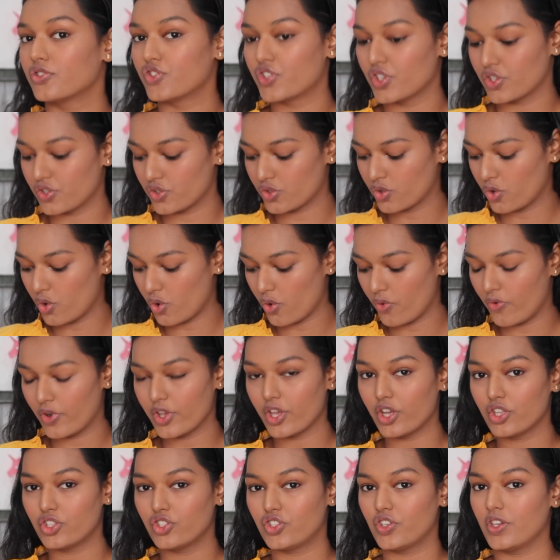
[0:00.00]
Just go over
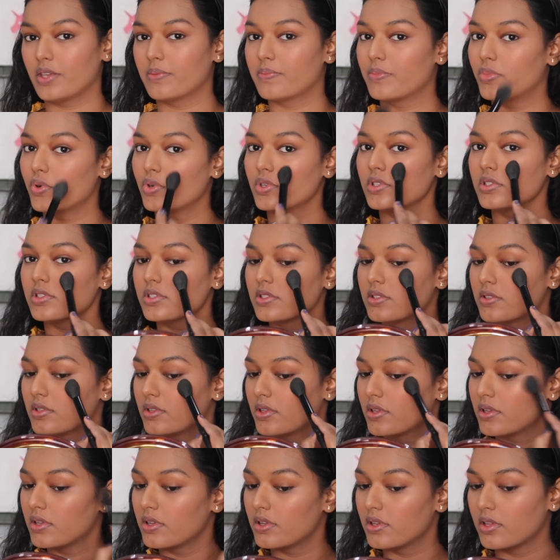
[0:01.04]
your cheekbones,
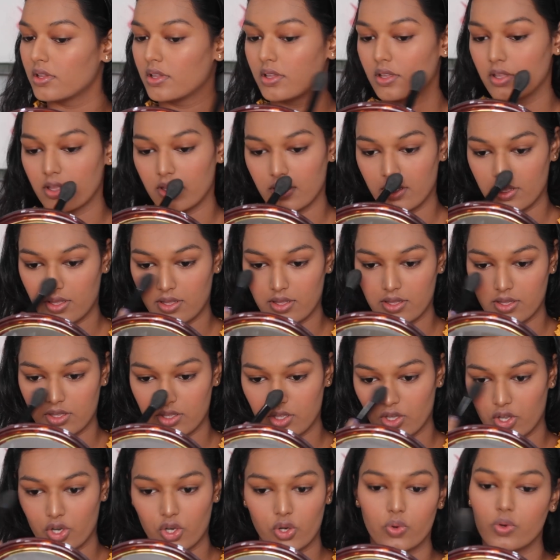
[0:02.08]

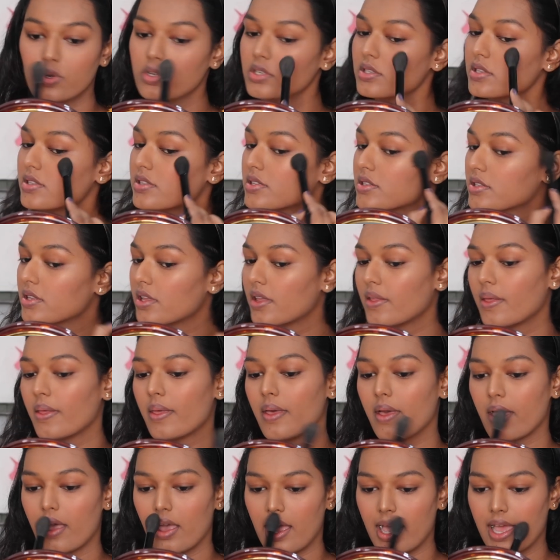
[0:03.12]
your nose,
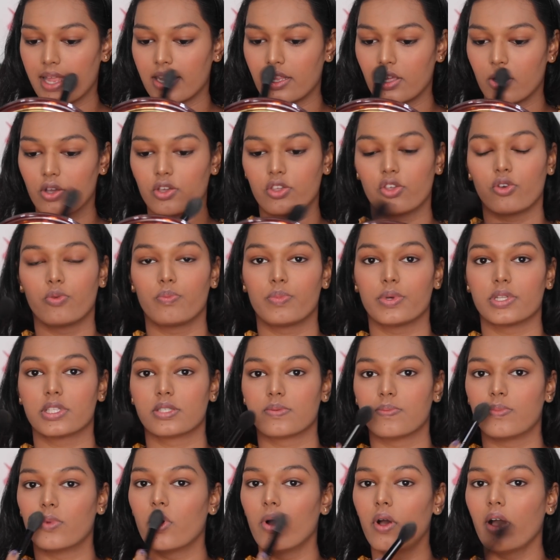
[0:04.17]
and your
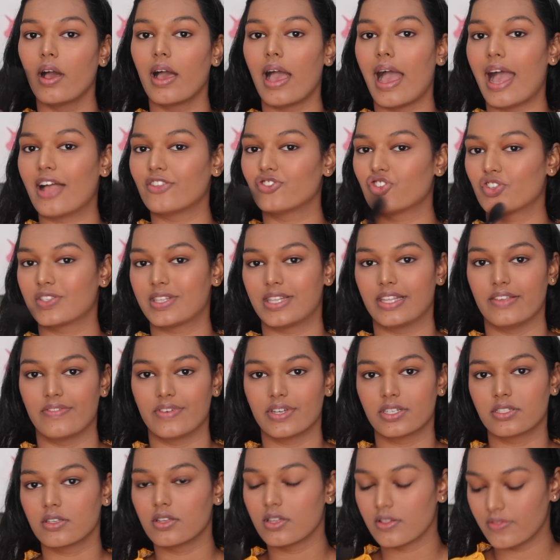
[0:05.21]
cupid's bow, and just leave
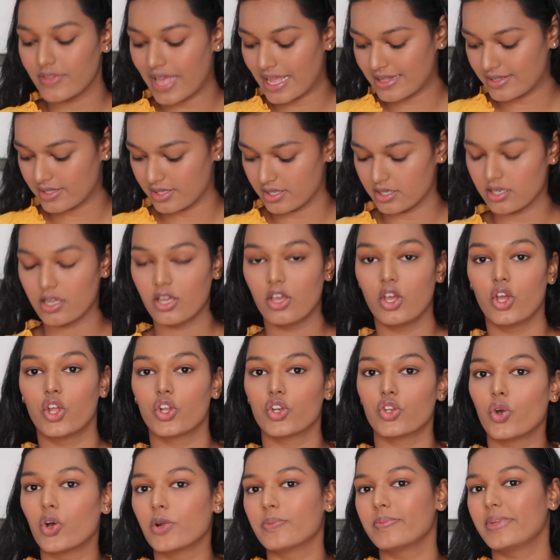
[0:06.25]
it. That's it.
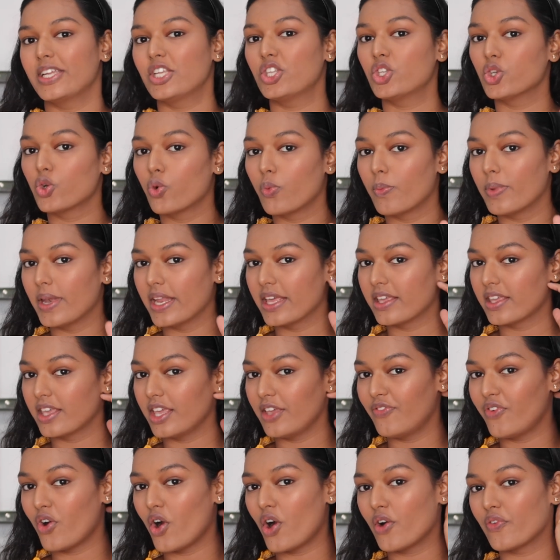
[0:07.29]
Don't be too
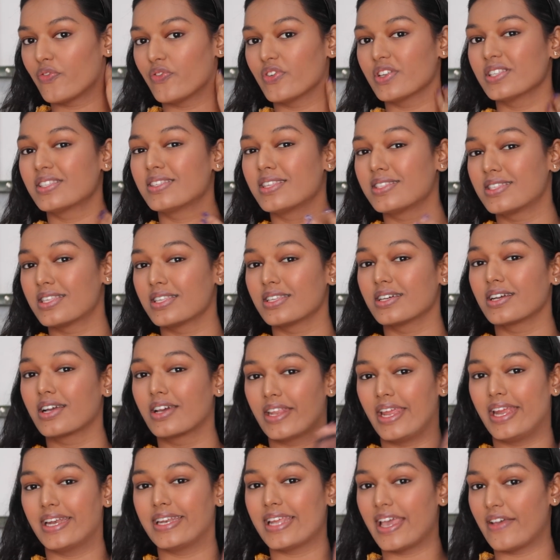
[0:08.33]
blingy for office. This is a
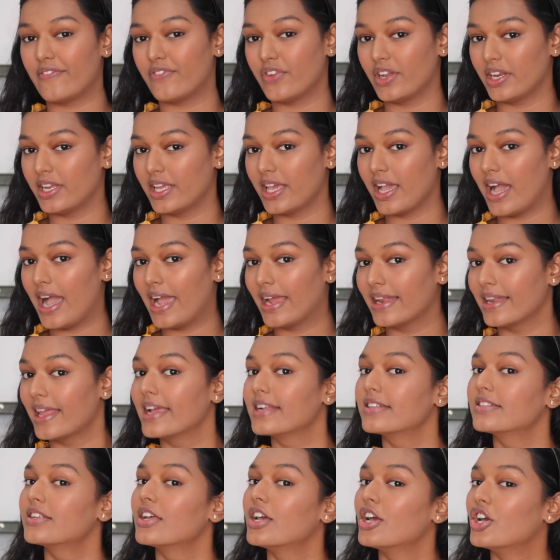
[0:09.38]
great everyday
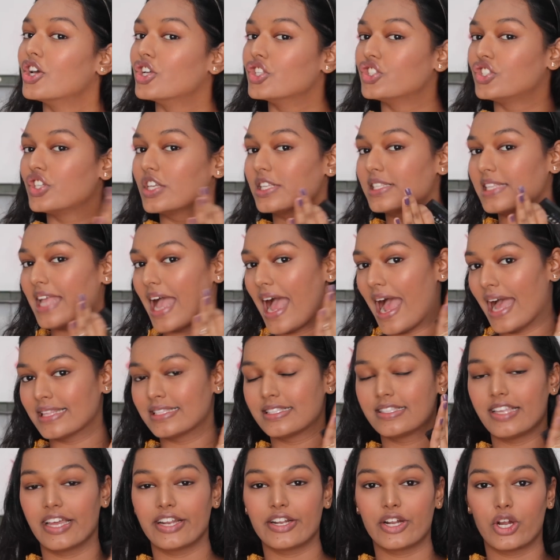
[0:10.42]
highlight. Just
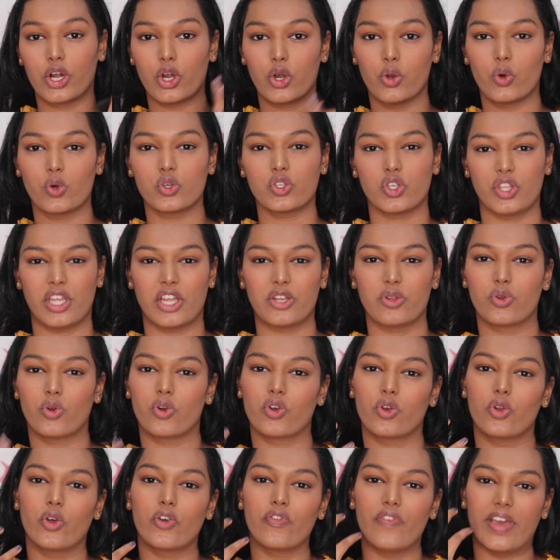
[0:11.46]
adds that glow so that you
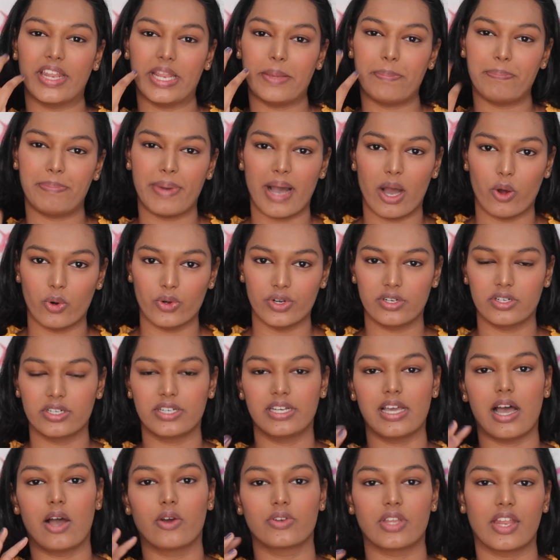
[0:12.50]
don't look very
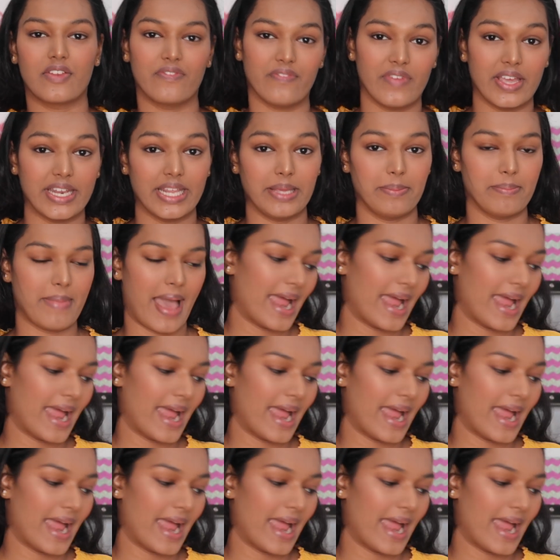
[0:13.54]
powdered down and very